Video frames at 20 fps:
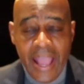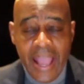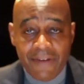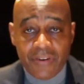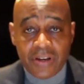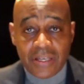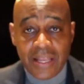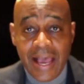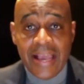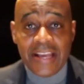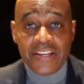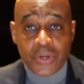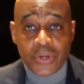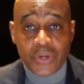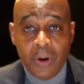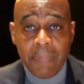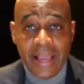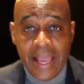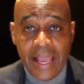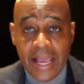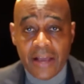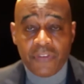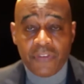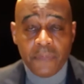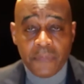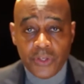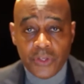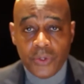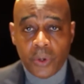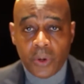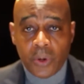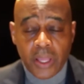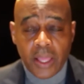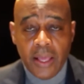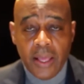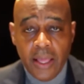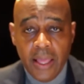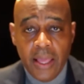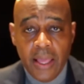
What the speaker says: advertise on behalf of New York,